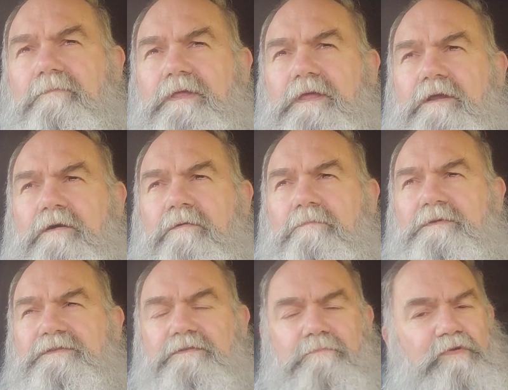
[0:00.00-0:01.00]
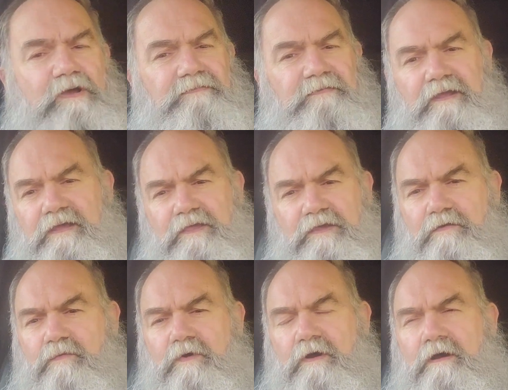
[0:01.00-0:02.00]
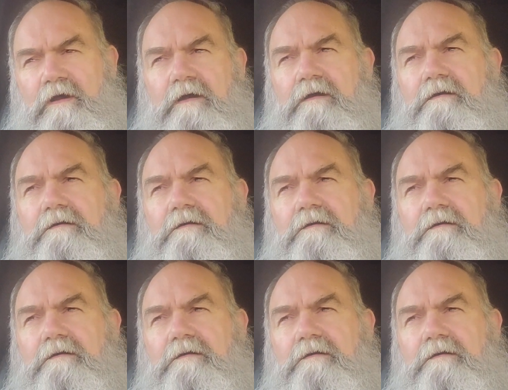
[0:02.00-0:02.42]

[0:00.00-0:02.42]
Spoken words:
Mr. President, you were